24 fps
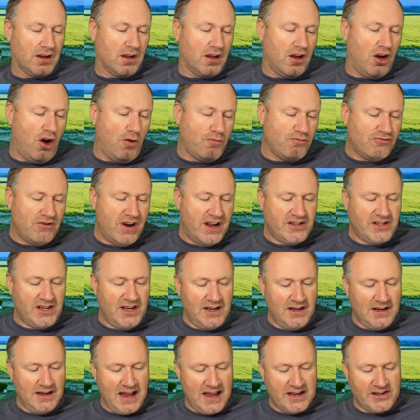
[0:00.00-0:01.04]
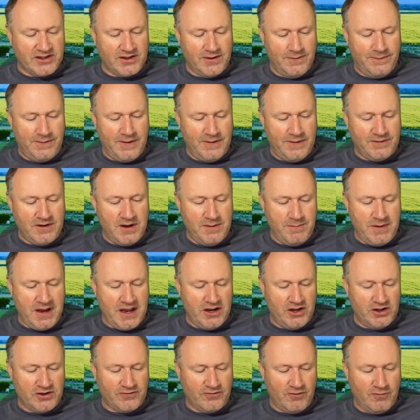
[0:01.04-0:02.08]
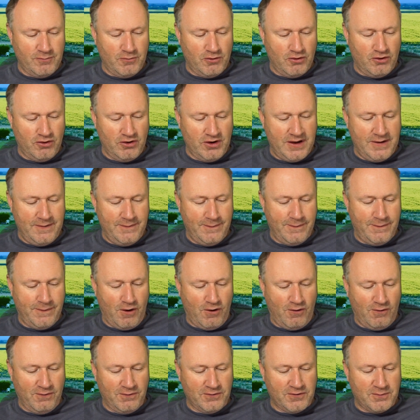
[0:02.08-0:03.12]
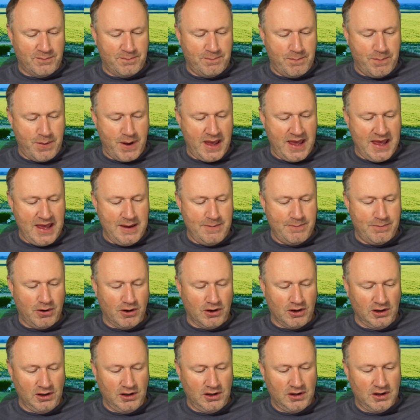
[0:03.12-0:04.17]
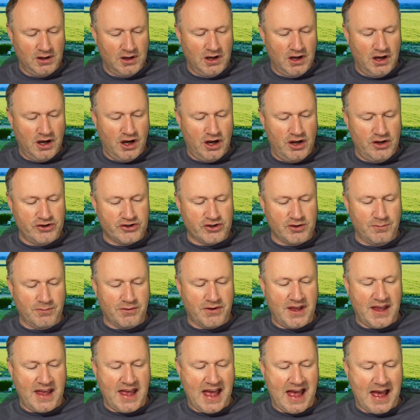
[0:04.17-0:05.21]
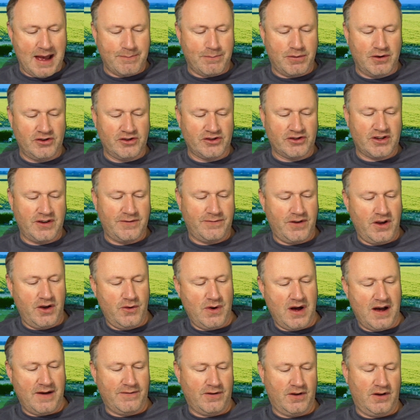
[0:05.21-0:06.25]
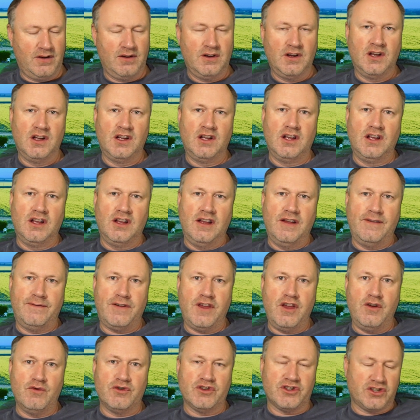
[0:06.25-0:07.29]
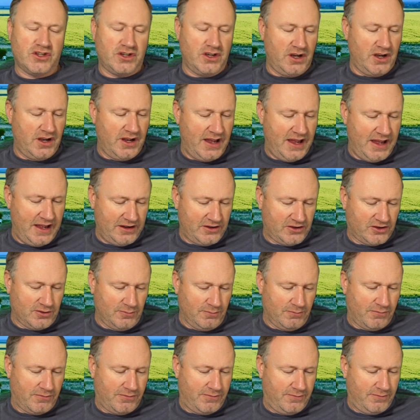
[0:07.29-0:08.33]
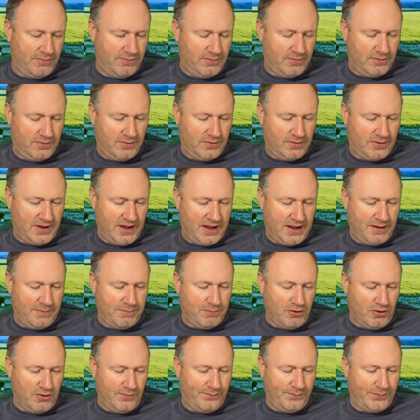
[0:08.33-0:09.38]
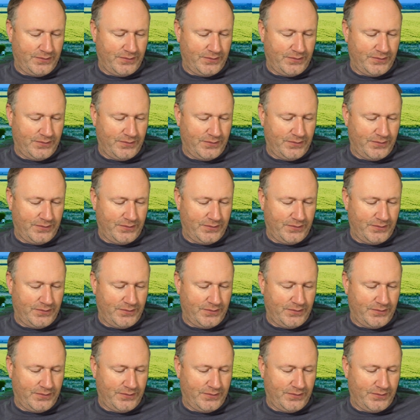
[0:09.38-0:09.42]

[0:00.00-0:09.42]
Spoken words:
Operating less than 50 metres from uninvolved people and something happens. If you was to hit something, but